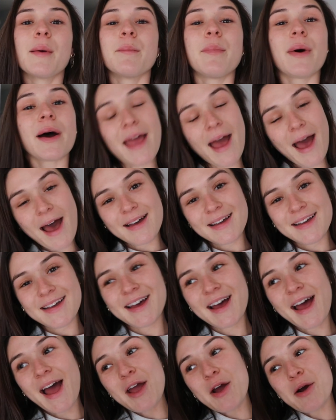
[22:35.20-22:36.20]
But yeah,
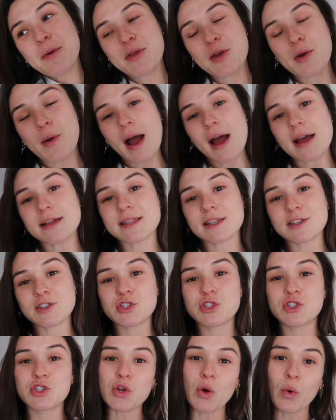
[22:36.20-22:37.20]
I hope you guys
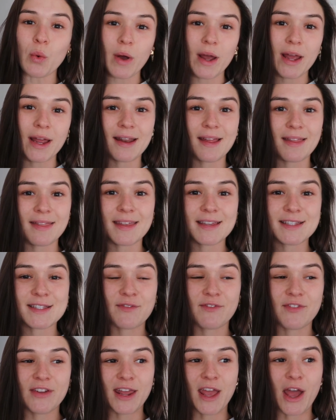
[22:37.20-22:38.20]
enjoyed this
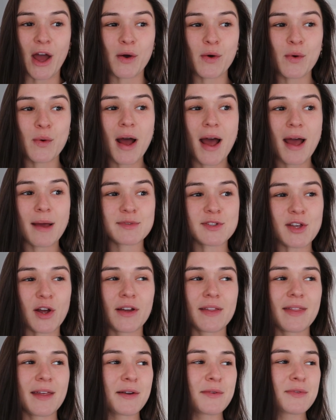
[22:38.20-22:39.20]
video. I'm
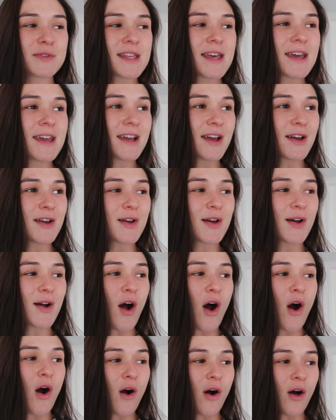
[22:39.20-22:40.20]
sorry that it was like
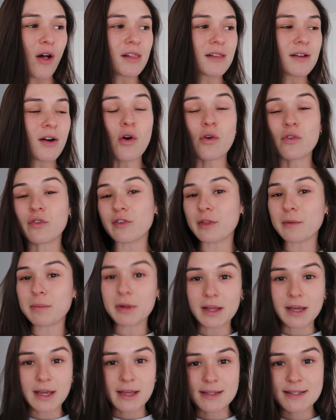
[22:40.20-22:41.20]
all over the
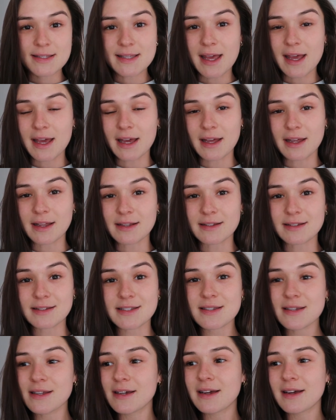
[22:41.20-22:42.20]
place
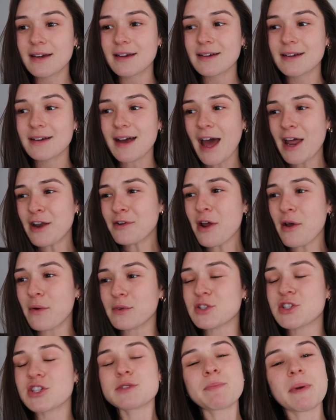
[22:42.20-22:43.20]
and I don't know, it
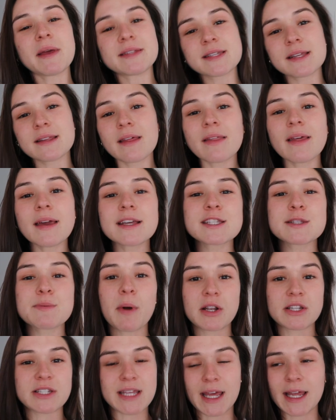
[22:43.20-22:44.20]
was just basically like
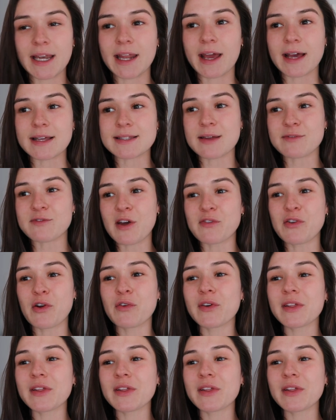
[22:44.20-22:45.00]
spontaneous. I've never